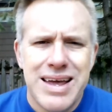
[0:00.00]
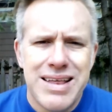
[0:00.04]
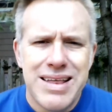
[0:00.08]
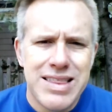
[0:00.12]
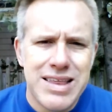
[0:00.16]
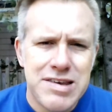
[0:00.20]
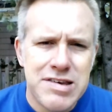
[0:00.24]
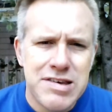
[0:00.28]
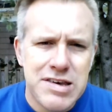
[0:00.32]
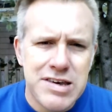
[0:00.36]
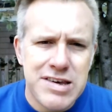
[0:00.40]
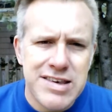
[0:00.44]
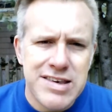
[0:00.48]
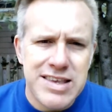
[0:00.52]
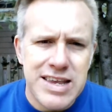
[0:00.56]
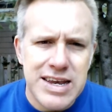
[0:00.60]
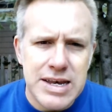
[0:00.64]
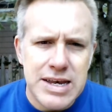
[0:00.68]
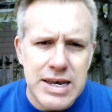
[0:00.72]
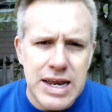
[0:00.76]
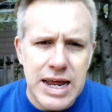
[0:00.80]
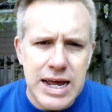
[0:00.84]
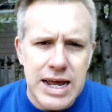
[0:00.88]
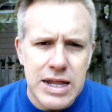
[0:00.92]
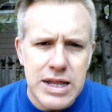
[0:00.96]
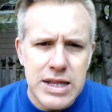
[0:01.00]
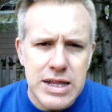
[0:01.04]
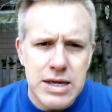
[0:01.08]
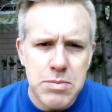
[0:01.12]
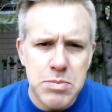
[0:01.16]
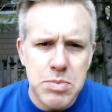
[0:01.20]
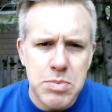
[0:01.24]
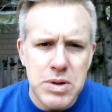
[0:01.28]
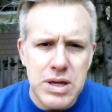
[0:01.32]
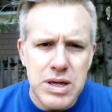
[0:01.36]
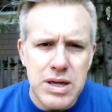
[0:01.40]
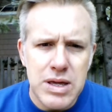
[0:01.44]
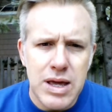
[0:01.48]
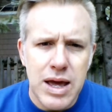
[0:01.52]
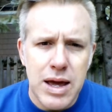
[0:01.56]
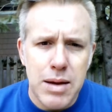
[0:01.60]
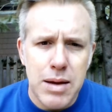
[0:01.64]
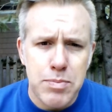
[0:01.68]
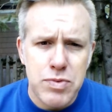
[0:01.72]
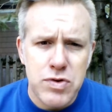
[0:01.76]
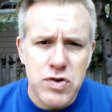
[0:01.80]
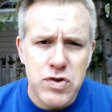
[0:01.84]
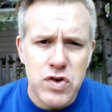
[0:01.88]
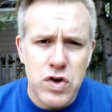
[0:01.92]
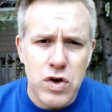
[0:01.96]
and this is The Daily Bee,
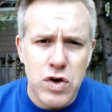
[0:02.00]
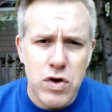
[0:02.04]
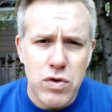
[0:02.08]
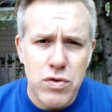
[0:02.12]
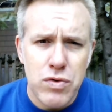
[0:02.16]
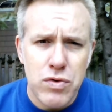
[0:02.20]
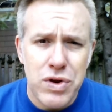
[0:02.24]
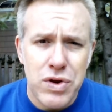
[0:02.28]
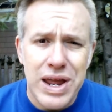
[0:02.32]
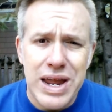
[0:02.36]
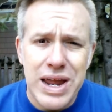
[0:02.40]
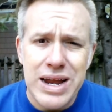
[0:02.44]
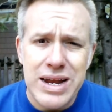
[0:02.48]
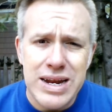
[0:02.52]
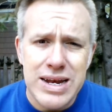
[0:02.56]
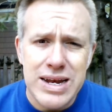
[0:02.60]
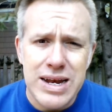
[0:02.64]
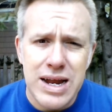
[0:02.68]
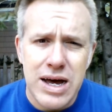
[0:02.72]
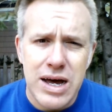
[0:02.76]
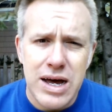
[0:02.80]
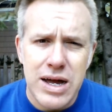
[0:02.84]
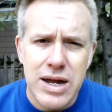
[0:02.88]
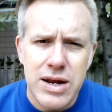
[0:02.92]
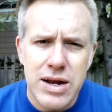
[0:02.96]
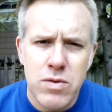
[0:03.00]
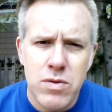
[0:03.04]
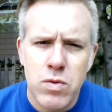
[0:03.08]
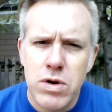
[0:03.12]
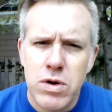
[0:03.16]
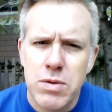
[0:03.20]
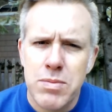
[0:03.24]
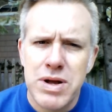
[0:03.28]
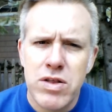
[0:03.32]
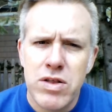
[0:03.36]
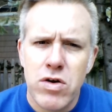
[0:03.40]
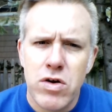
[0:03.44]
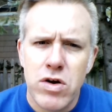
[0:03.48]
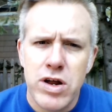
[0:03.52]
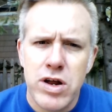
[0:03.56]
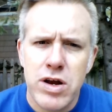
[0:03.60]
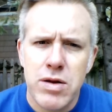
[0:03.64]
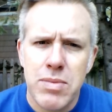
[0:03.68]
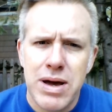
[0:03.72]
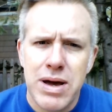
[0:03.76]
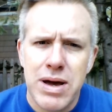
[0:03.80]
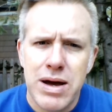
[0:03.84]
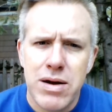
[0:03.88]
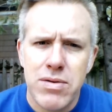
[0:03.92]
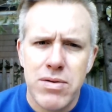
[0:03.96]
episode eighty-nine. What am I
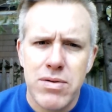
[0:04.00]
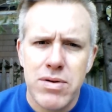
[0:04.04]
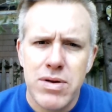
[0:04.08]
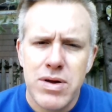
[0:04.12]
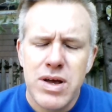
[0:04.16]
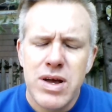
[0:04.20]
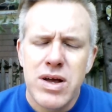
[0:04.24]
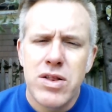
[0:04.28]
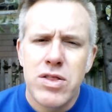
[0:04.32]
talking about?